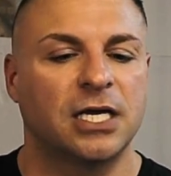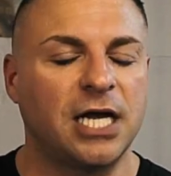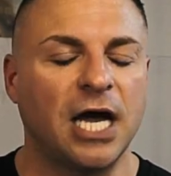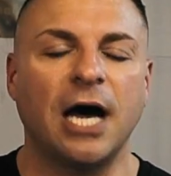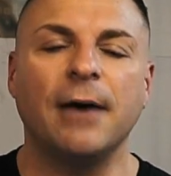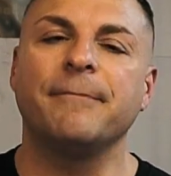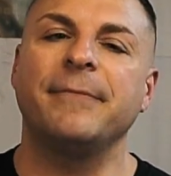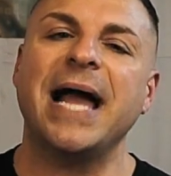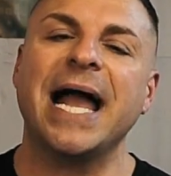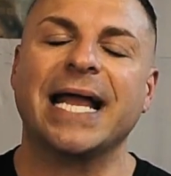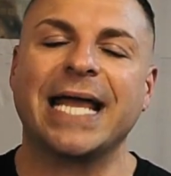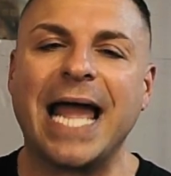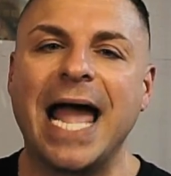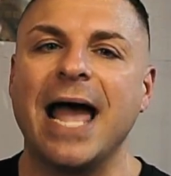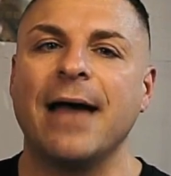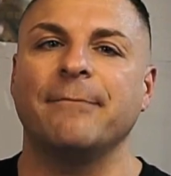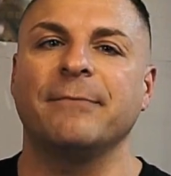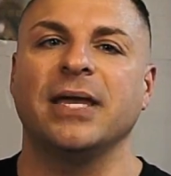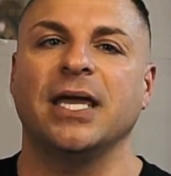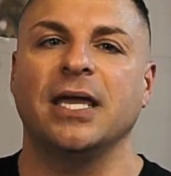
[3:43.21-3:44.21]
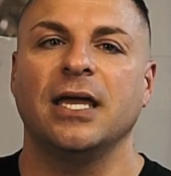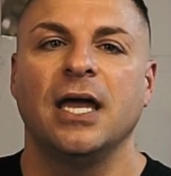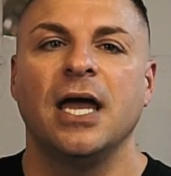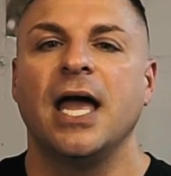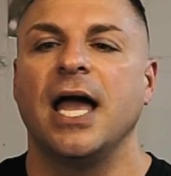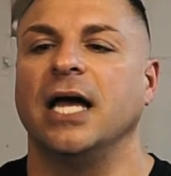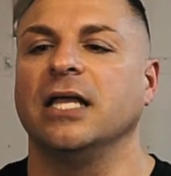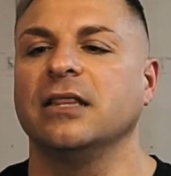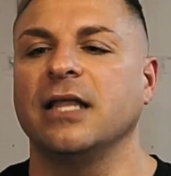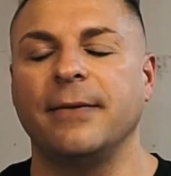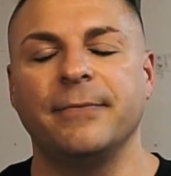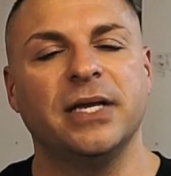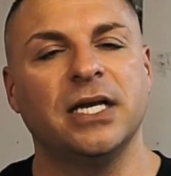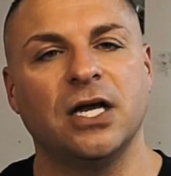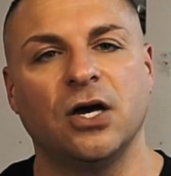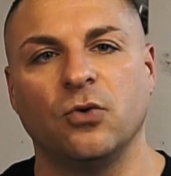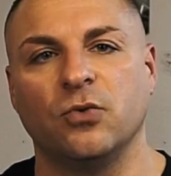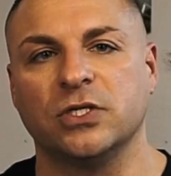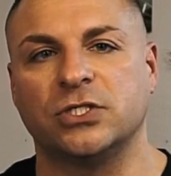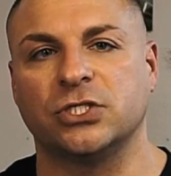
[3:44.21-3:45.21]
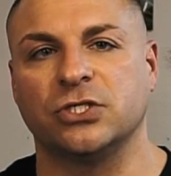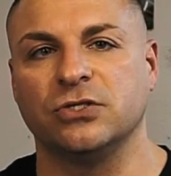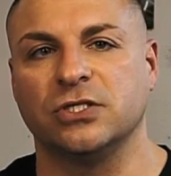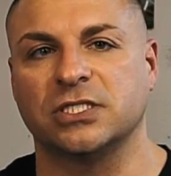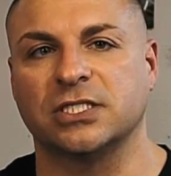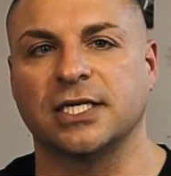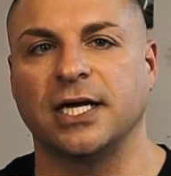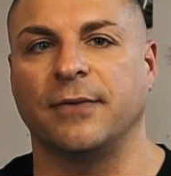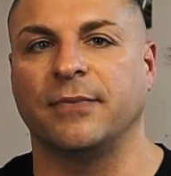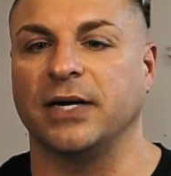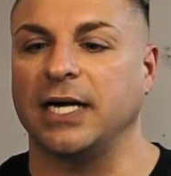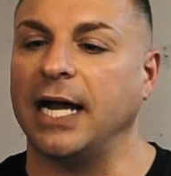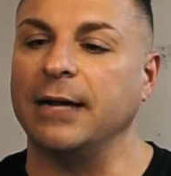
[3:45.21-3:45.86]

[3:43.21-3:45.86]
Come back at me and let me know what you discovered.